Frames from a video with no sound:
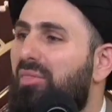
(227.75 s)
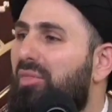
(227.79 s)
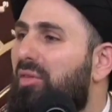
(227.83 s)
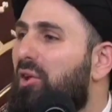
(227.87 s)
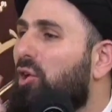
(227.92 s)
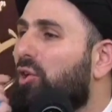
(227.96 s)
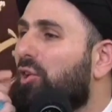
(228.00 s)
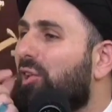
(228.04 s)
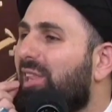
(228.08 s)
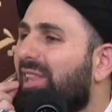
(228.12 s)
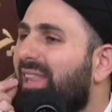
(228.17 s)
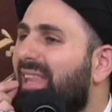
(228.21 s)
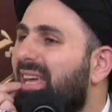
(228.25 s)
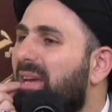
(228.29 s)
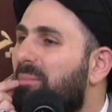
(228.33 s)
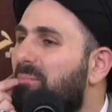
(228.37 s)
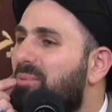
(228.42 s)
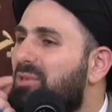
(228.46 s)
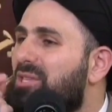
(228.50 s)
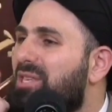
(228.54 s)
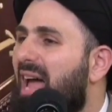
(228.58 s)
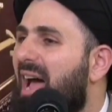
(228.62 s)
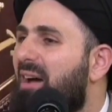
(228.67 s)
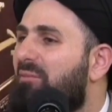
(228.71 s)
their
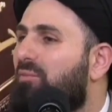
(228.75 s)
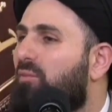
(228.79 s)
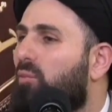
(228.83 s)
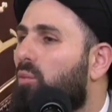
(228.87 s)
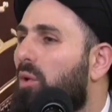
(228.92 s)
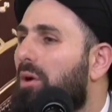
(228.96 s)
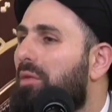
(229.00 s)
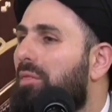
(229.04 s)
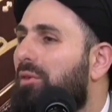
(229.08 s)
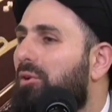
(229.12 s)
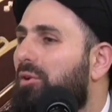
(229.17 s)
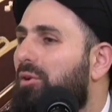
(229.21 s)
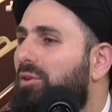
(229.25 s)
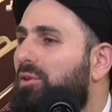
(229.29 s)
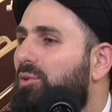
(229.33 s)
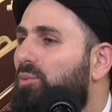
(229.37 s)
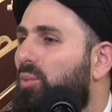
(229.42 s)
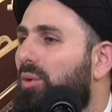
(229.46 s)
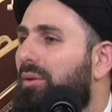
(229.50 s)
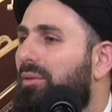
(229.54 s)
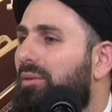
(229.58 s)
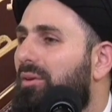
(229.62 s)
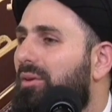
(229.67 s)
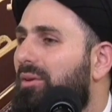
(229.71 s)
lips have withered.
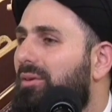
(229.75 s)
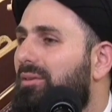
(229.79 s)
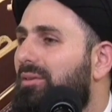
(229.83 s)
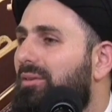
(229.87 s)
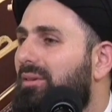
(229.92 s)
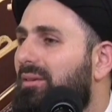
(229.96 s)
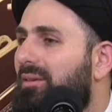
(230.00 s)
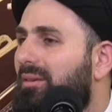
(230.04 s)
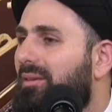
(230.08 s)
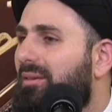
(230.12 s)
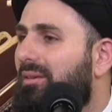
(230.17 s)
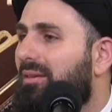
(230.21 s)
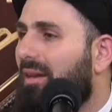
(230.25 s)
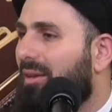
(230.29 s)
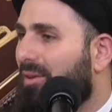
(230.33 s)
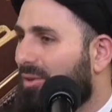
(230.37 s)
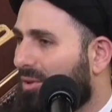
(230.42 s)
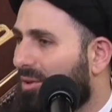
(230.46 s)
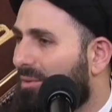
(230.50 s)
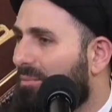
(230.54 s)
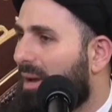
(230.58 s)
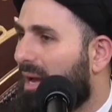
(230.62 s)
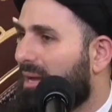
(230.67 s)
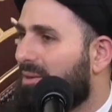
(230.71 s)
Can
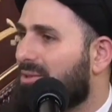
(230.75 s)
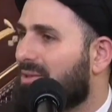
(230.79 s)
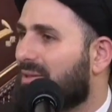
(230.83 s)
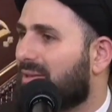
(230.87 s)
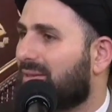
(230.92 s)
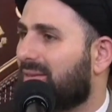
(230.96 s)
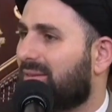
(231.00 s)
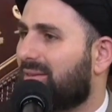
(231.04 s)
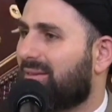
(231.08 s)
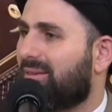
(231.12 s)
you imagine?